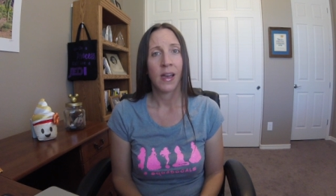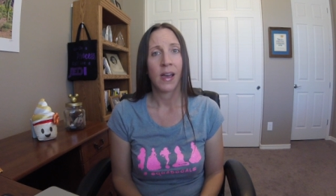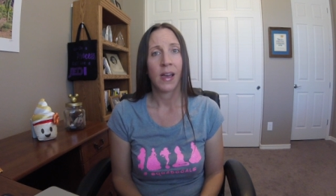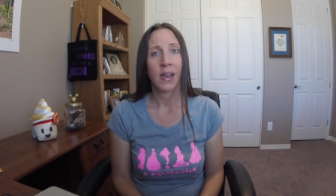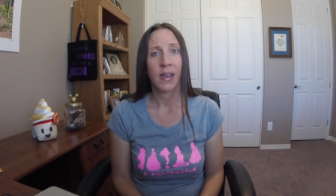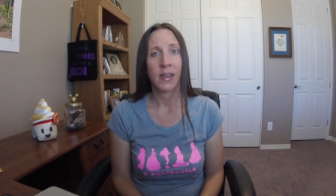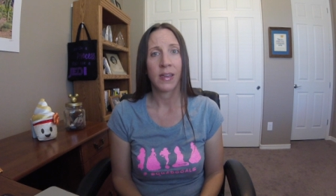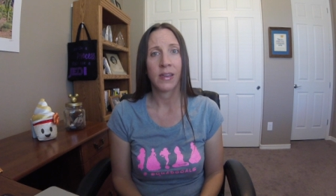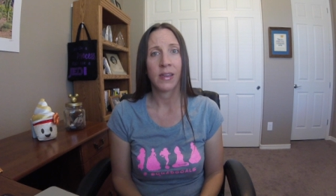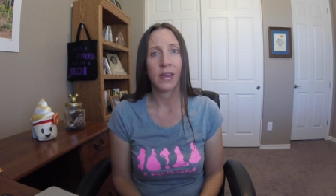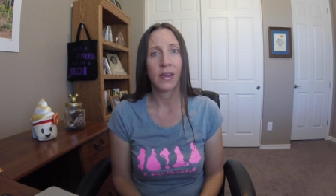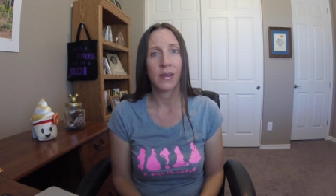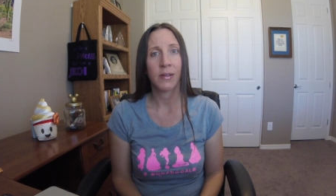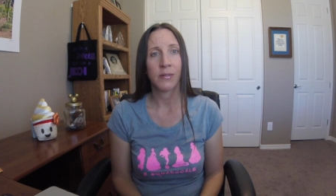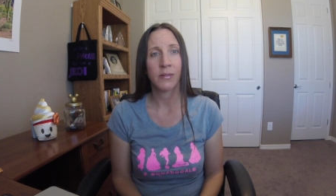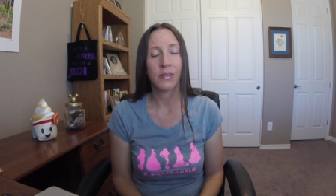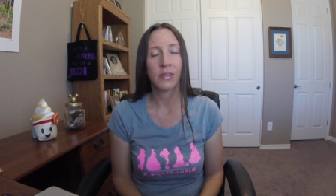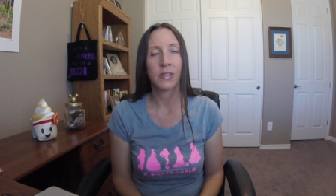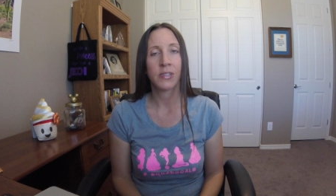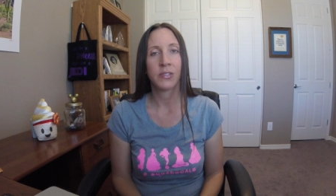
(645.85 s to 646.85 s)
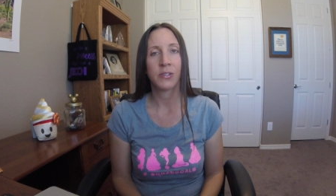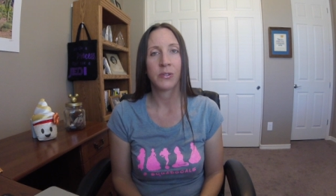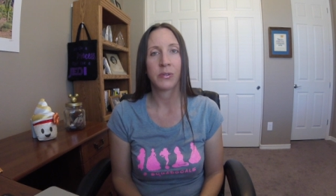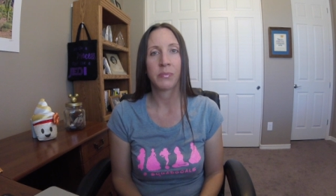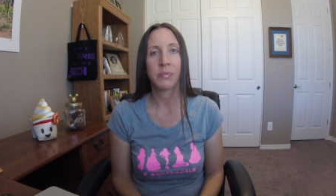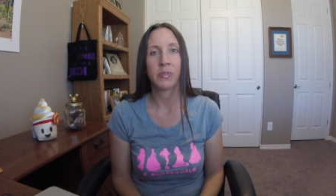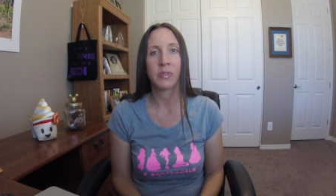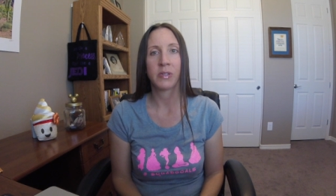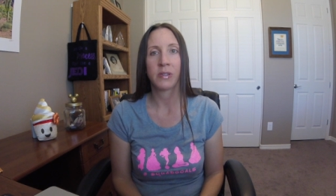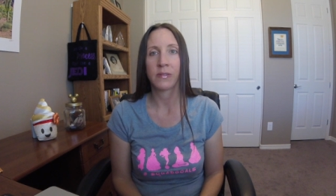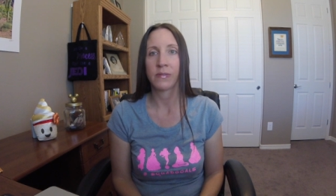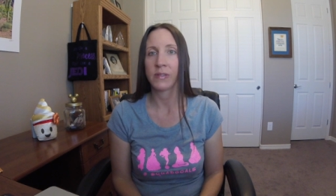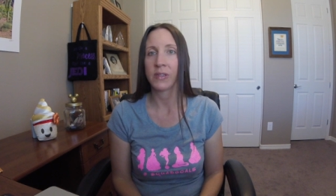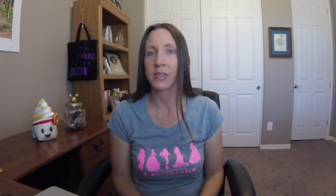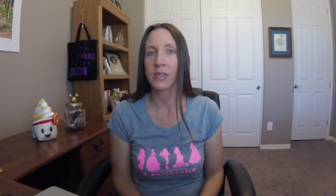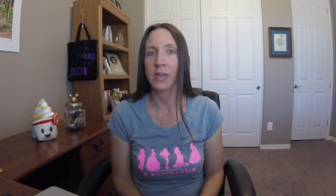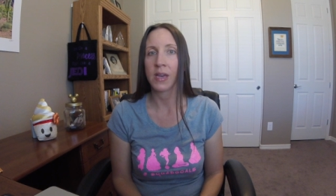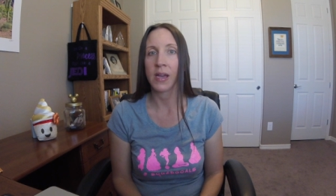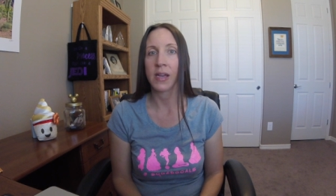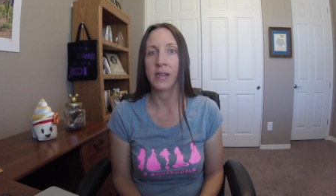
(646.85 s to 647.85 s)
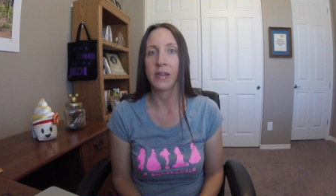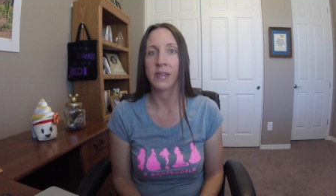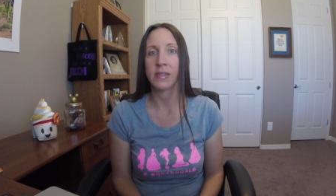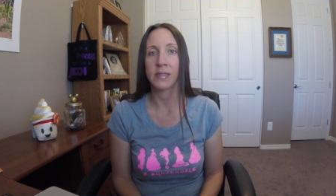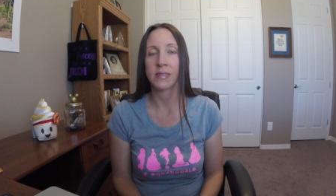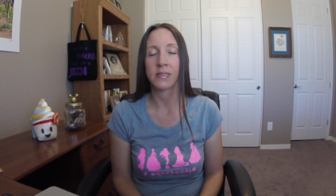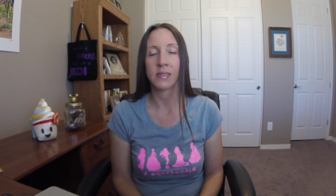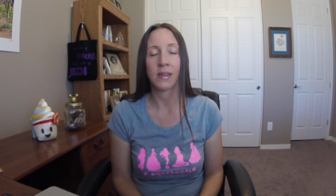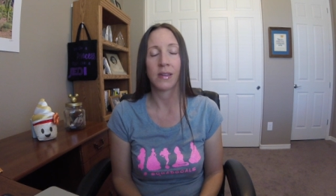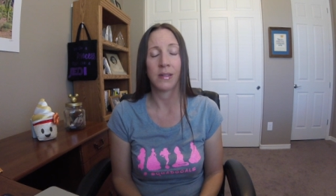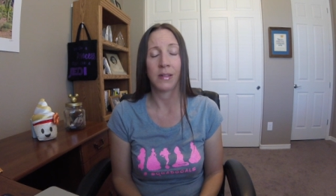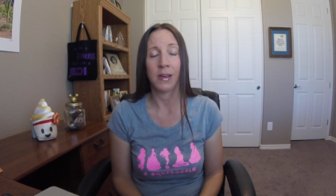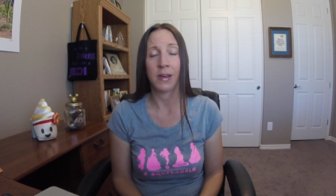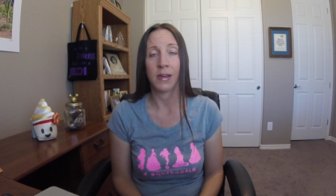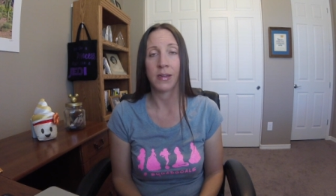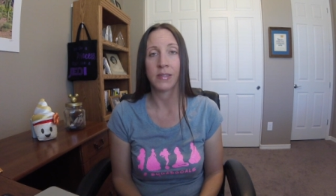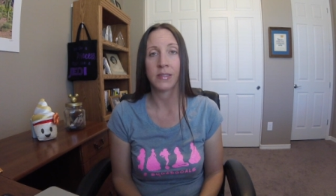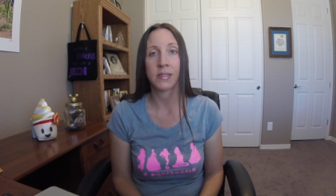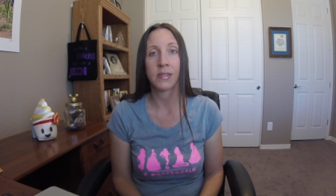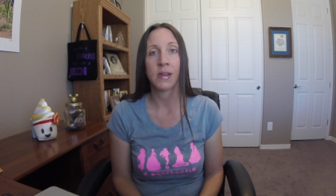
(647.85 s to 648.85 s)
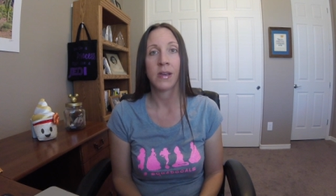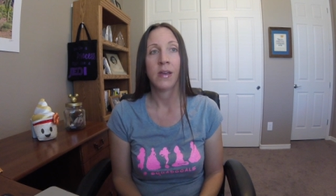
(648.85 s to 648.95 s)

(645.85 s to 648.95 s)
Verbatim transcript: I, I really do believe in kindness a lot.